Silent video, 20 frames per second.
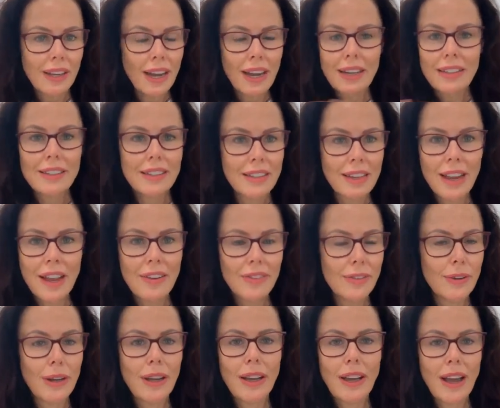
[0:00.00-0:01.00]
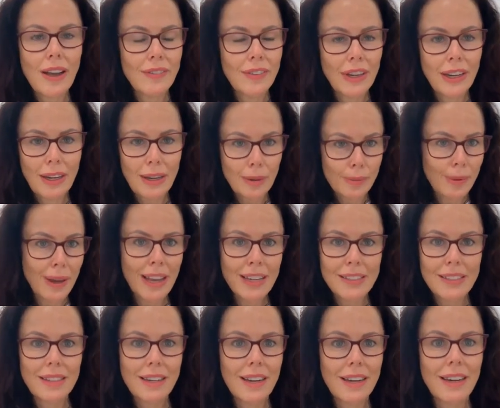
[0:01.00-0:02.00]
ever having a
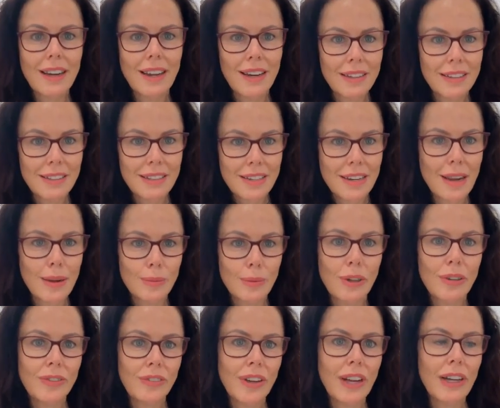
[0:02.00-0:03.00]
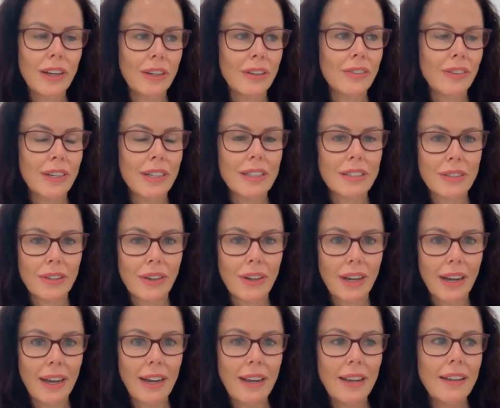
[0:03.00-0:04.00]
capacity to understand what failure is,
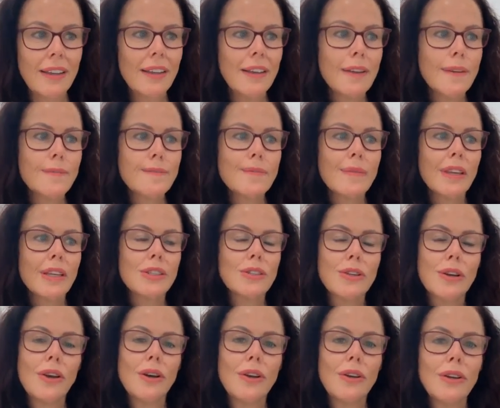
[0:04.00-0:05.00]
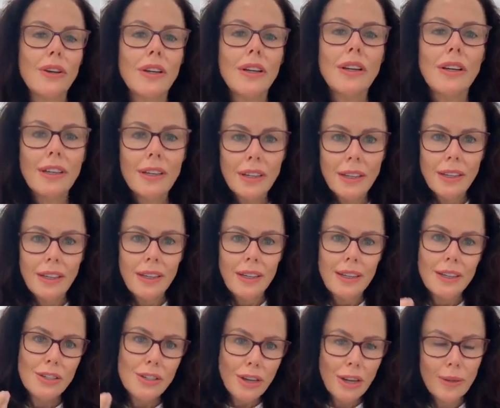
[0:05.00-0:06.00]
okay? So
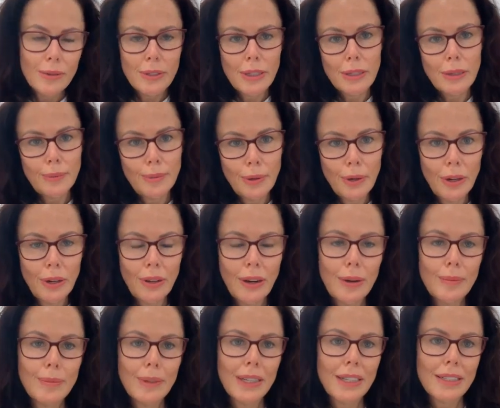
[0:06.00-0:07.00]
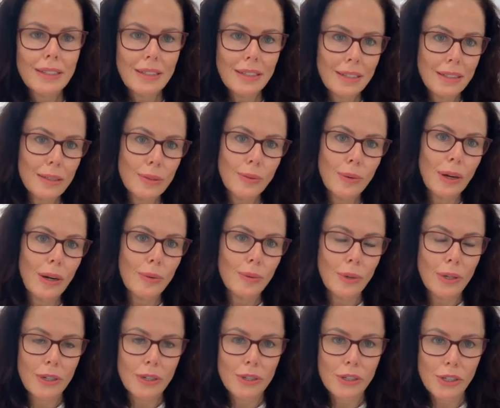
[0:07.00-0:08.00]
in terms of the program, because this is what I
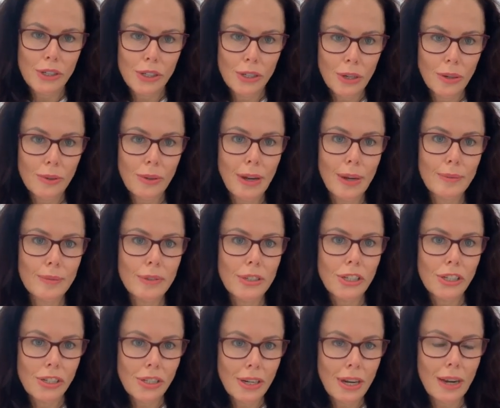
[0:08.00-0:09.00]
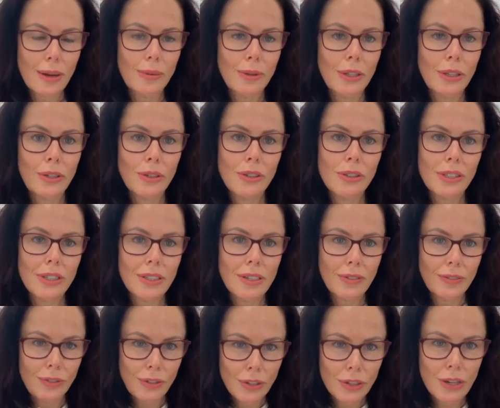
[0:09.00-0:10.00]
wanted to show up to share with you just
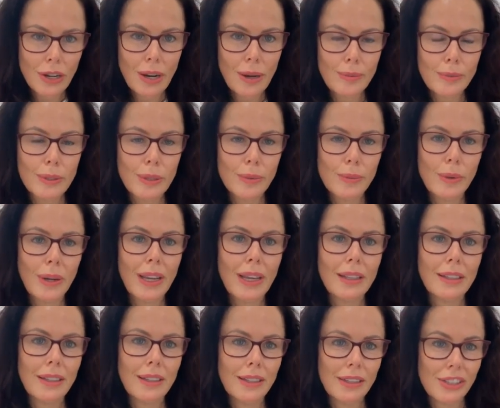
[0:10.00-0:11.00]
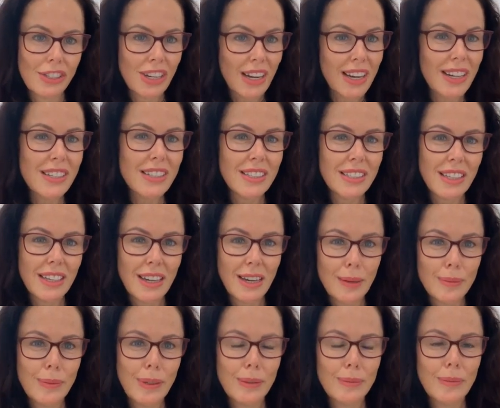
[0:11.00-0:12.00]
a few times a week, that the changes are
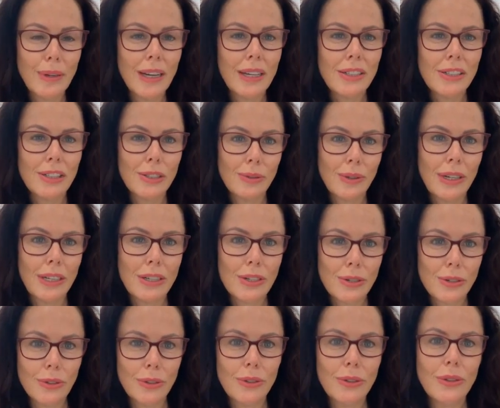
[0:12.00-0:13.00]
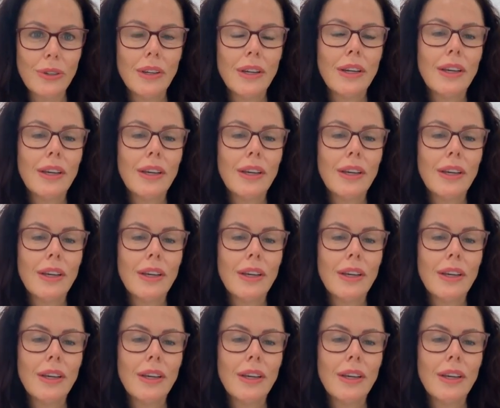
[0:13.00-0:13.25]
coming March 22.